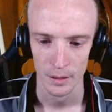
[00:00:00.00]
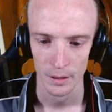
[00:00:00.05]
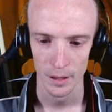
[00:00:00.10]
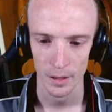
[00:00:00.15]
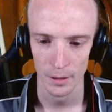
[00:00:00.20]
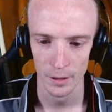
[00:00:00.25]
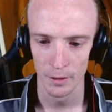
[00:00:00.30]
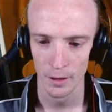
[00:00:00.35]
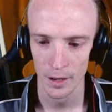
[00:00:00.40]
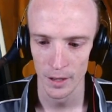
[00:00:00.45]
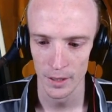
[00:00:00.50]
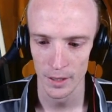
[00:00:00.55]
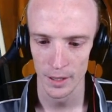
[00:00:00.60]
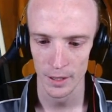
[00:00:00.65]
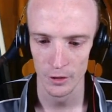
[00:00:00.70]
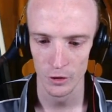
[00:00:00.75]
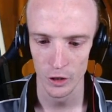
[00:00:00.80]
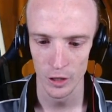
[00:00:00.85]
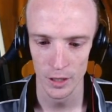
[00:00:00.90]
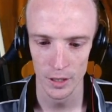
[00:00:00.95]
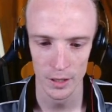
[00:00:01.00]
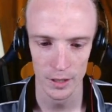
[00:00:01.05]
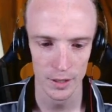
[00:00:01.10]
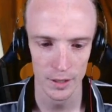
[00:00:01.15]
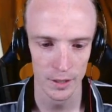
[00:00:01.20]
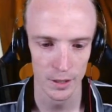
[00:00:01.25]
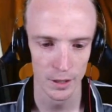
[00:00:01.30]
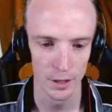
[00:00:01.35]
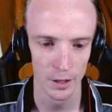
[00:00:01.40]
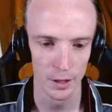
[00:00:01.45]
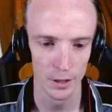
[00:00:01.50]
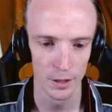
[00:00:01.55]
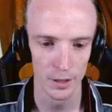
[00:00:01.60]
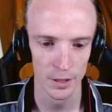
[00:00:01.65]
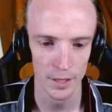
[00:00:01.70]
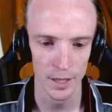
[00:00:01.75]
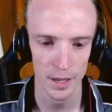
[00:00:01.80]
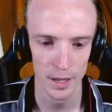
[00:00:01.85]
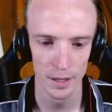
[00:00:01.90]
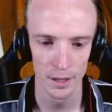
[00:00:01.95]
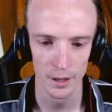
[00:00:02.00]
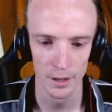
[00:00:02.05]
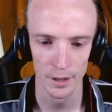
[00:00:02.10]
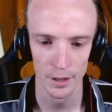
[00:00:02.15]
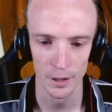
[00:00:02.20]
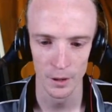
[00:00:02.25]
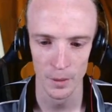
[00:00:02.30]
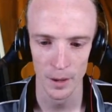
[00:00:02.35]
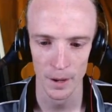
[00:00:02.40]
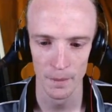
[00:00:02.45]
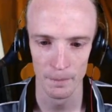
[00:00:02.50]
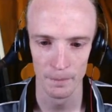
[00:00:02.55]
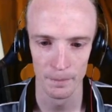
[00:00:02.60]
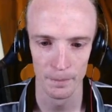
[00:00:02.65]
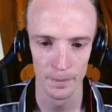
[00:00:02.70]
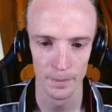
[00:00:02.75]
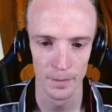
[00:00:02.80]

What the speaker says: Another Grass Energy, so start loading you up.